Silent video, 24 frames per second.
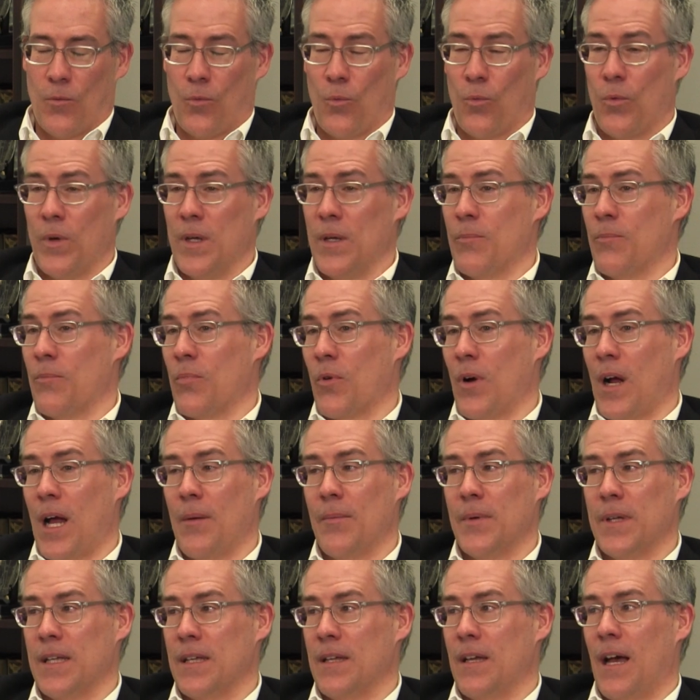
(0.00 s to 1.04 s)
we
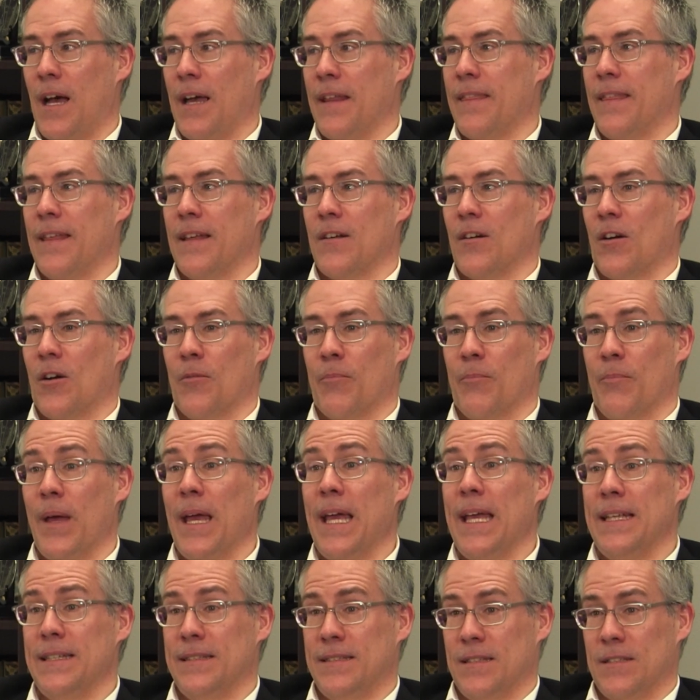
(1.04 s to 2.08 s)
probably, I think our
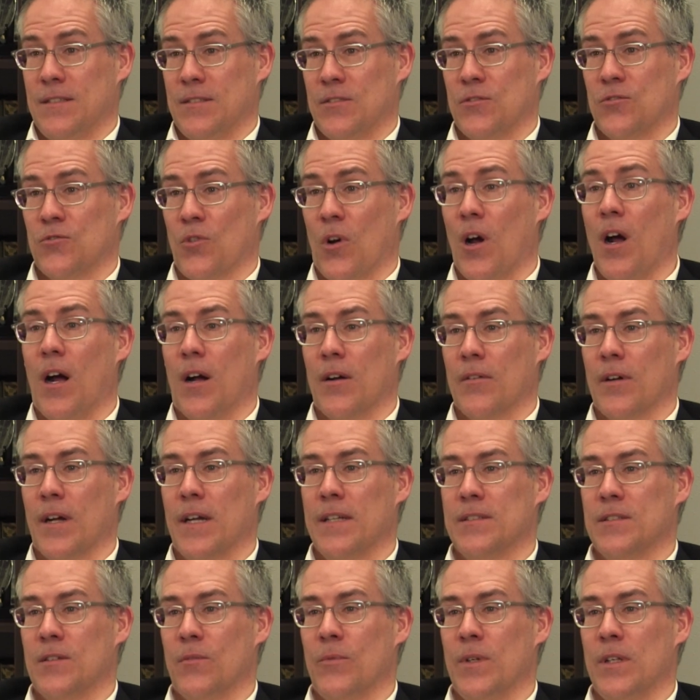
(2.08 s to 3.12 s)
pace is strong,
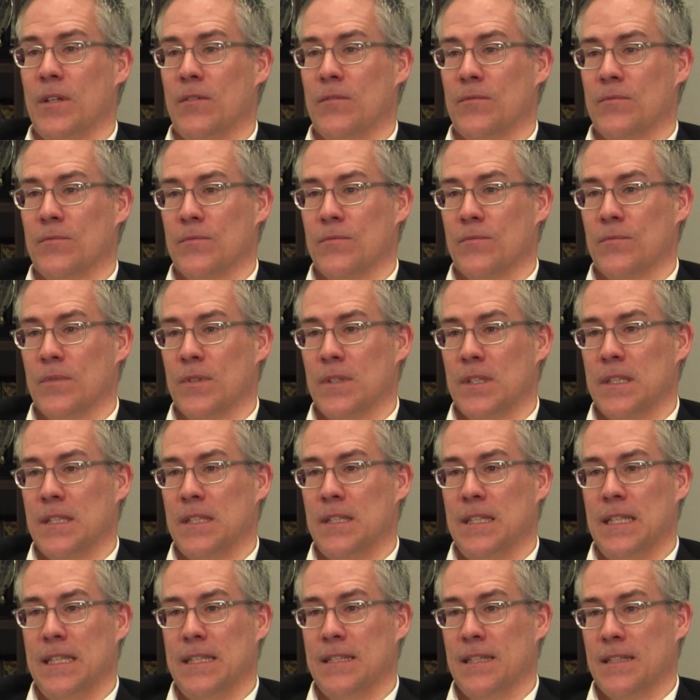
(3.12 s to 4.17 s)
right? So we don't
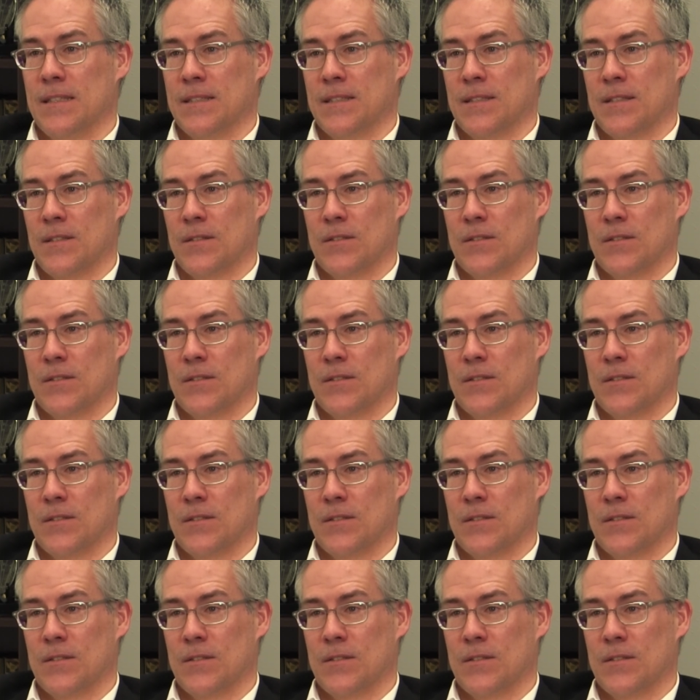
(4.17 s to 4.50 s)
really need to.